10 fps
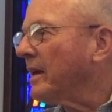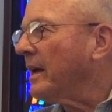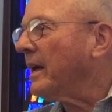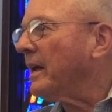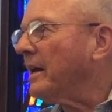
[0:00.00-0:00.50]

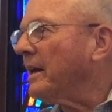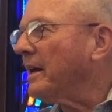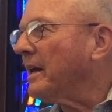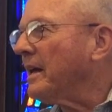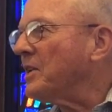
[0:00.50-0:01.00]
And
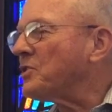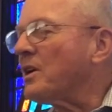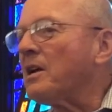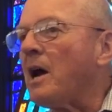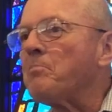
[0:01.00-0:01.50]
he
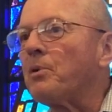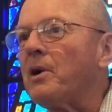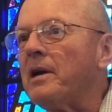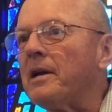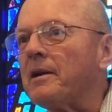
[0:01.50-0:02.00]
said, "I'm
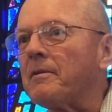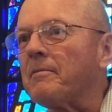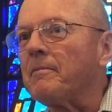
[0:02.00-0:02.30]
praying.